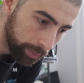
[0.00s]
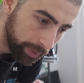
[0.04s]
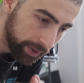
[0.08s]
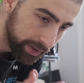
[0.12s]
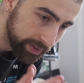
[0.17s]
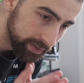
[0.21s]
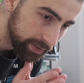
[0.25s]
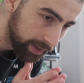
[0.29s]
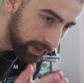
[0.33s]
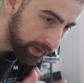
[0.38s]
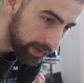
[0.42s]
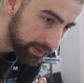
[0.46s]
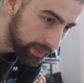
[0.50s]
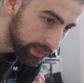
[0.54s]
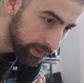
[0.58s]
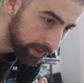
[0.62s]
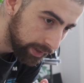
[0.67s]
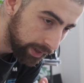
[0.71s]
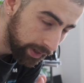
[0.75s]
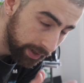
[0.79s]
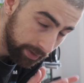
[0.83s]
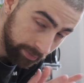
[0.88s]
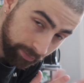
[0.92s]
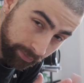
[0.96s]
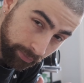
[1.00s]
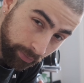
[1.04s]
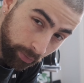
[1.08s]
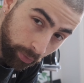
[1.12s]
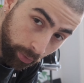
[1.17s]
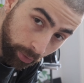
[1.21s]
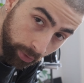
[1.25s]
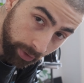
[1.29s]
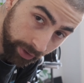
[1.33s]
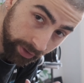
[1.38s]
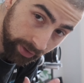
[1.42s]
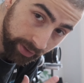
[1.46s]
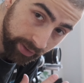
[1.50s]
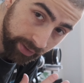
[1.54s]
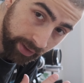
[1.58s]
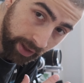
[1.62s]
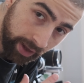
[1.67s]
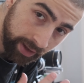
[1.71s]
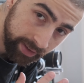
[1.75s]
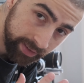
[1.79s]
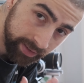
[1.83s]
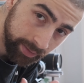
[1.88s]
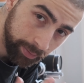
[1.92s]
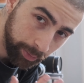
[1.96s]
because I think at f4 it
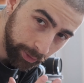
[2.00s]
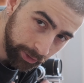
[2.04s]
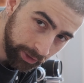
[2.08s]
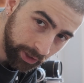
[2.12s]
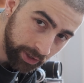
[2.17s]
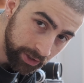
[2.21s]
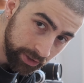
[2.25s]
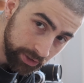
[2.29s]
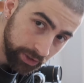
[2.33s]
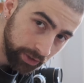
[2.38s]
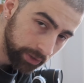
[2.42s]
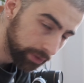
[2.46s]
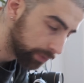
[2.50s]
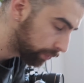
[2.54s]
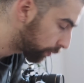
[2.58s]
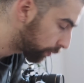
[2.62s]
has the potential to